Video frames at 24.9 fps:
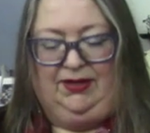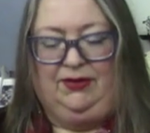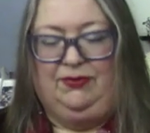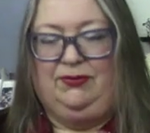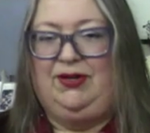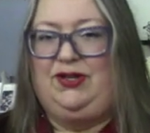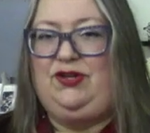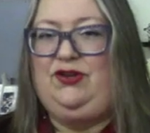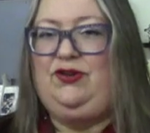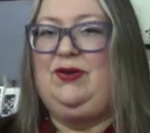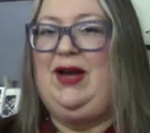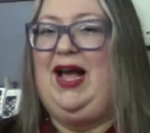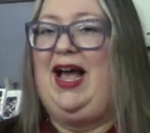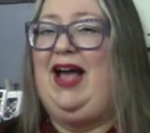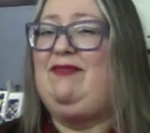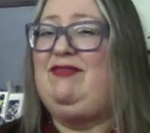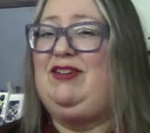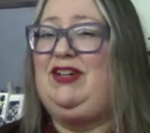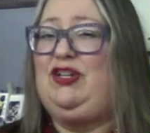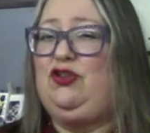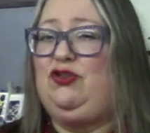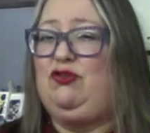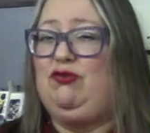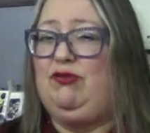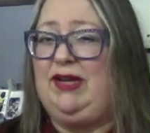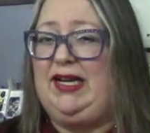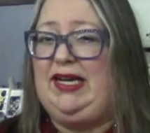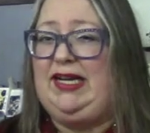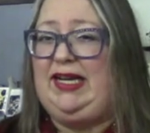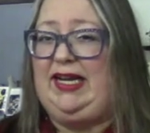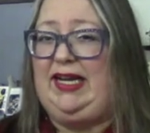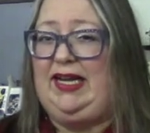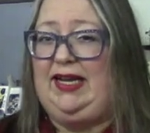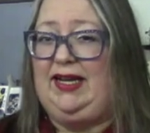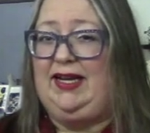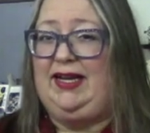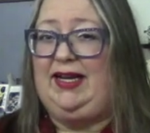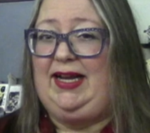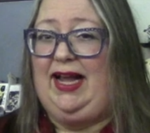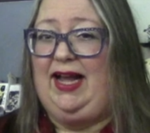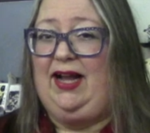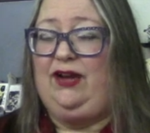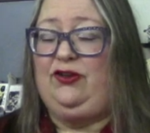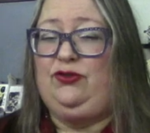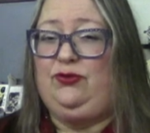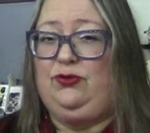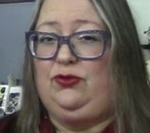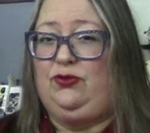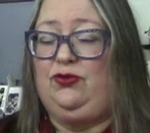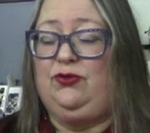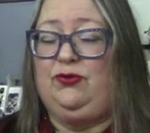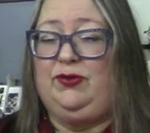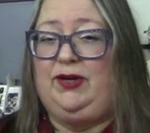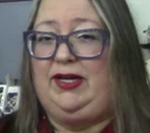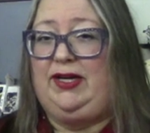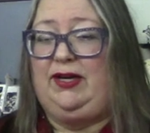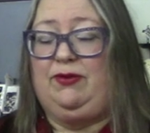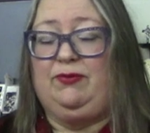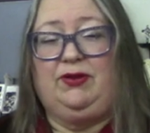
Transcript: when you have a treaty, an actual treaty,